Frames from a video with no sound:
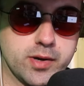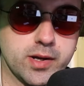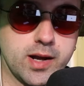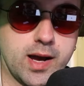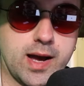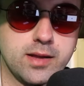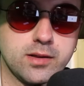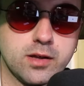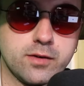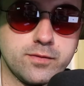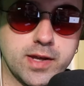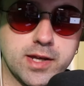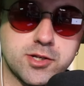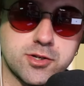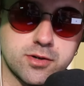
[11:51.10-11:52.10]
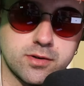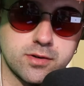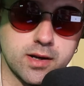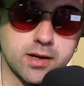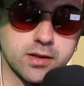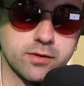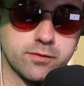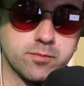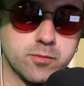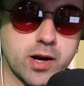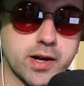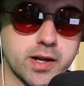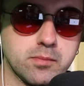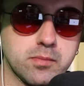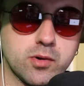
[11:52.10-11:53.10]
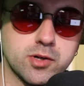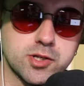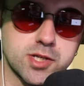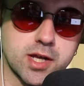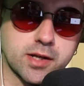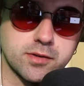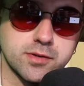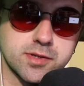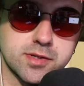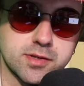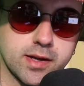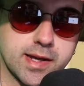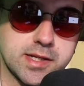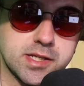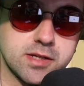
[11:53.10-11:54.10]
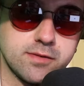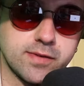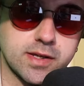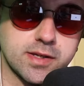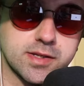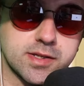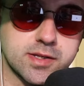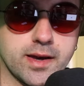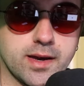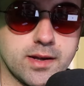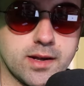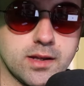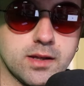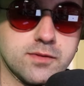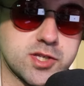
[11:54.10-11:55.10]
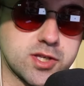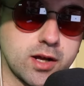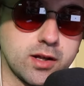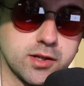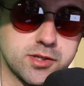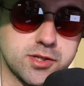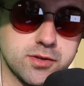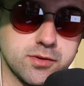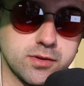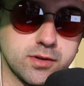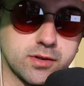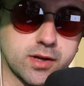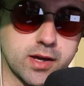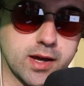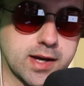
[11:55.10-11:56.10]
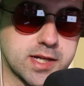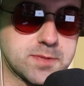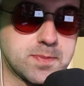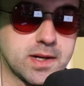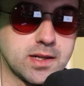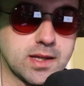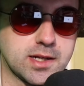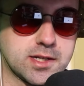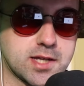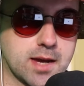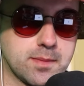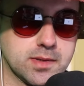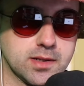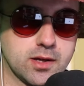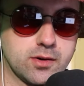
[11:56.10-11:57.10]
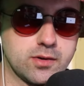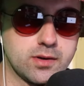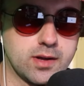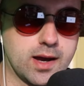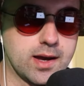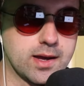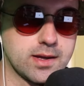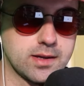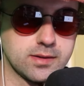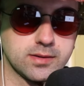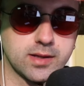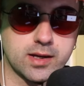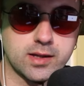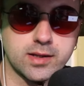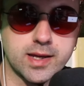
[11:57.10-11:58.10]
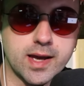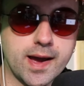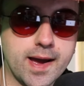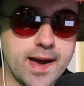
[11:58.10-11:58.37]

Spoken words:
But I love nature. I love riding motorcycles and ATVs, and I love solitude. Okay, I spend a lot of time alone. Luckily, I